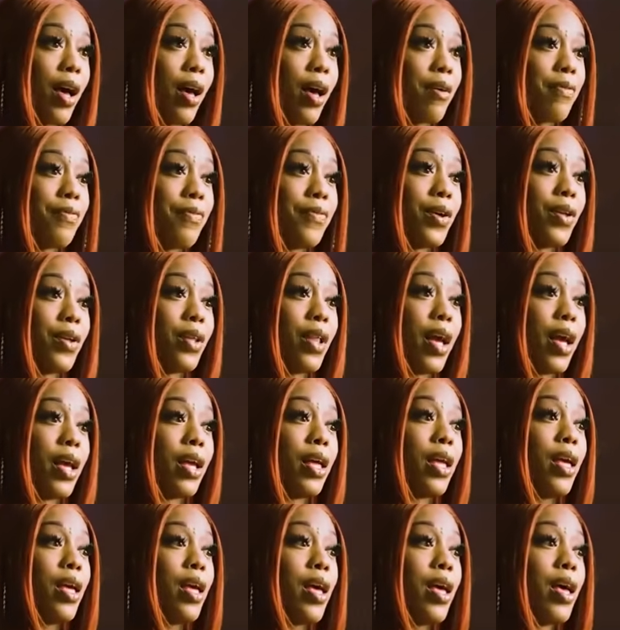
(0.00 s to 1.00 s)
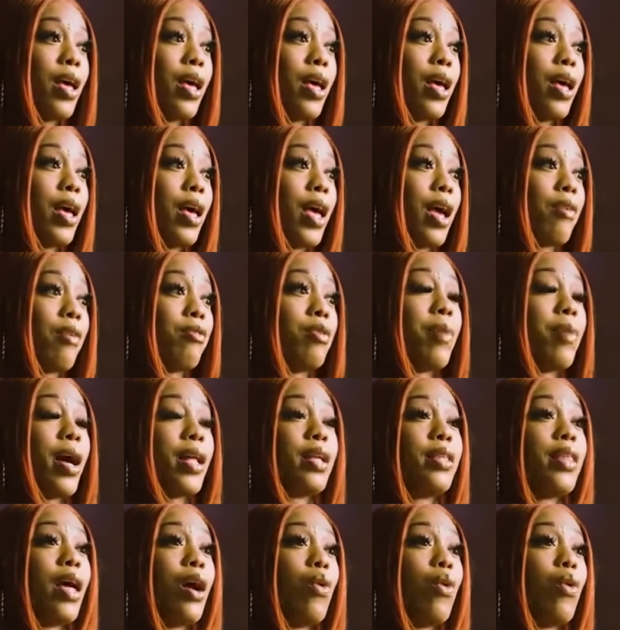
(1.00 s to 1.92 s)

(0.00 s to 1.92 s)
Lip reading: I feel like everybody